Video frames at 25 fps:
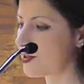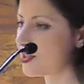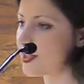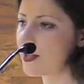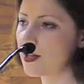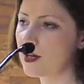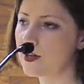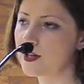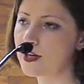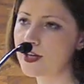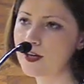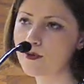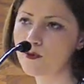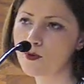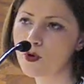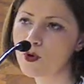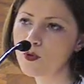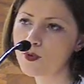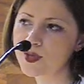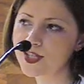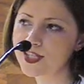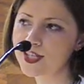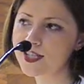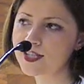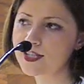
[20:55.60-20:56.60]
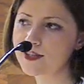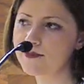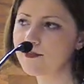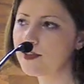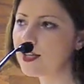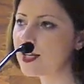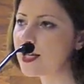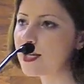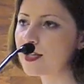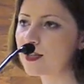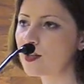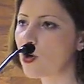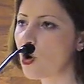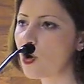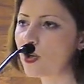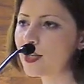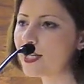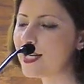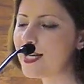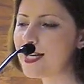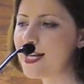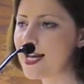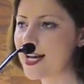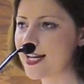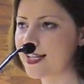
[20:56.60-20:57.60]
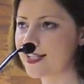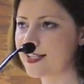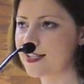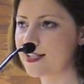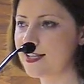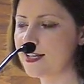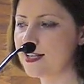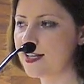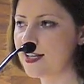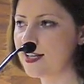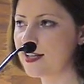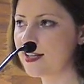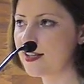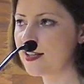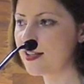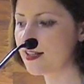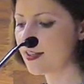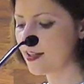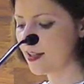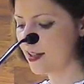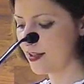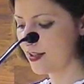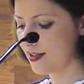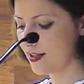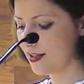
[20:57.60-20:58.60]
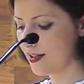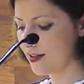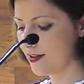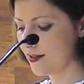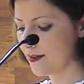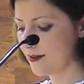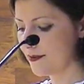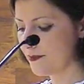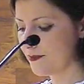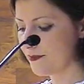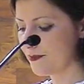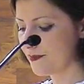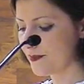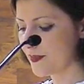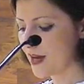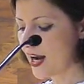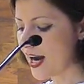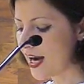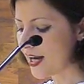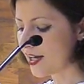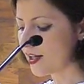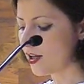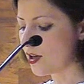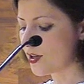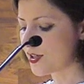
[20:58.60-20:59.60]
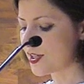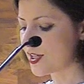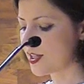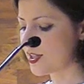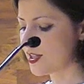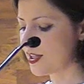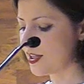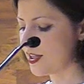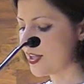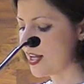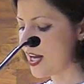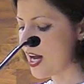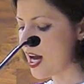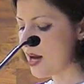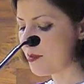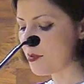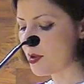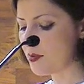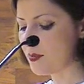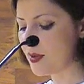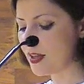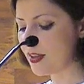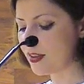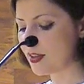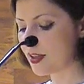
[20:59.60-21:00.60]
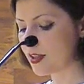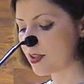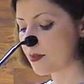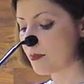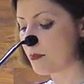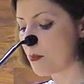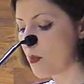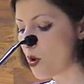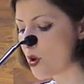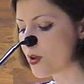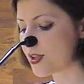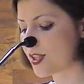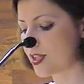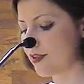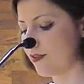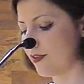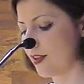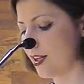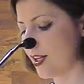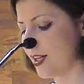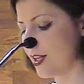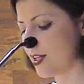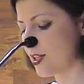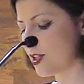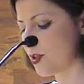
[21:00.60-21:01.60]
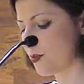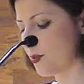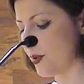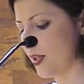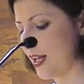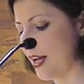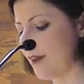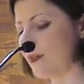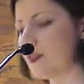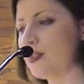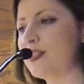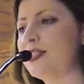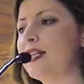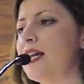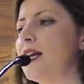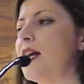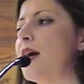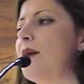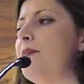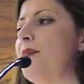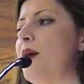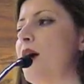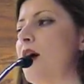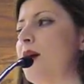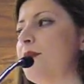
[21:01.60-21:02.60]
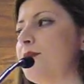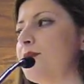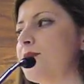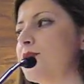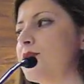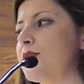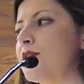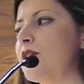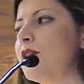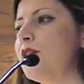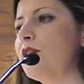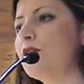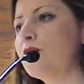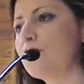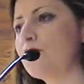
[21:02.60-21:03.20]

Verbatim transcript: a, uh, who was a civilian only yesterday. High losses in the army mean that more civilians will have to take up arms